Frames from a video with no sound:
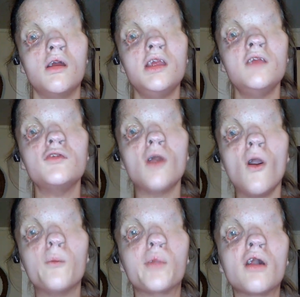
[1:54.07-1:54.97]
Even
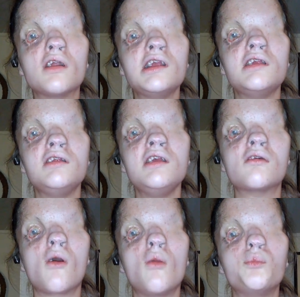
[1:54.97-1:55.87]
though birdies need
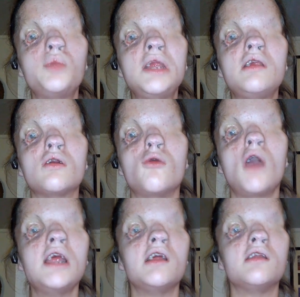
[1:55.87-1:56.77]
their own peace and
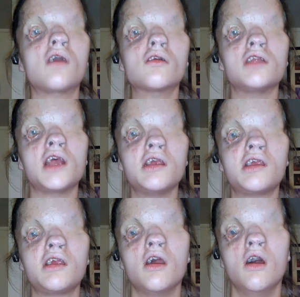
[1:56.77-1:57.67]
quiet in
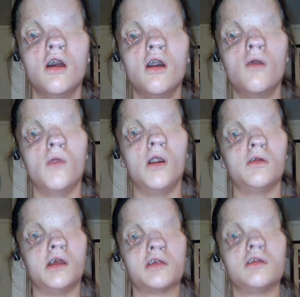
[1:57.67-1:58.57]
darkness,
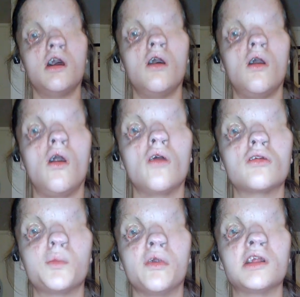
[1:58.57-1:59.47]
well, that's not all
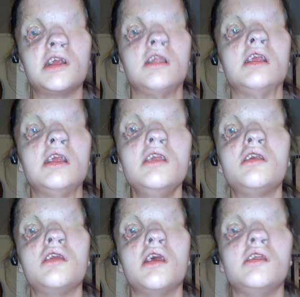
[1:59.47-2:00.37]
the birdie
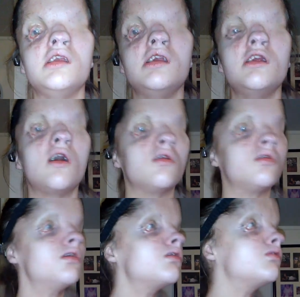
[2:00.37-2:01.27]
needs. They need a
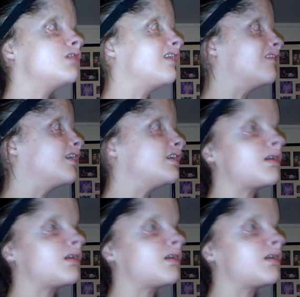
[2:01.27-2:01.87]
little nightlight,